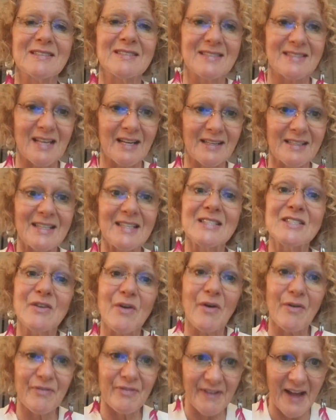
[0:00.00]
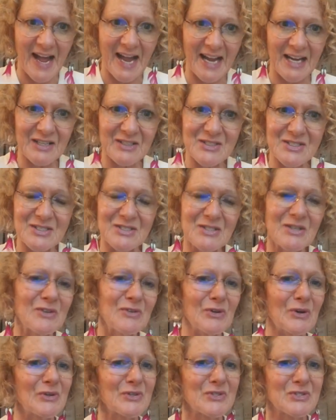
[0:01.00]
science, facts,
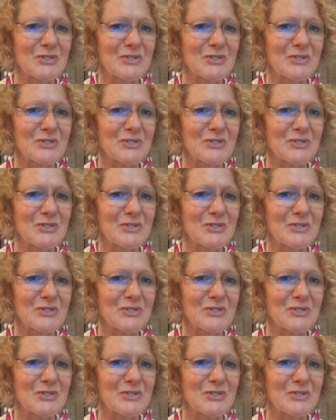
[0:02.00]
not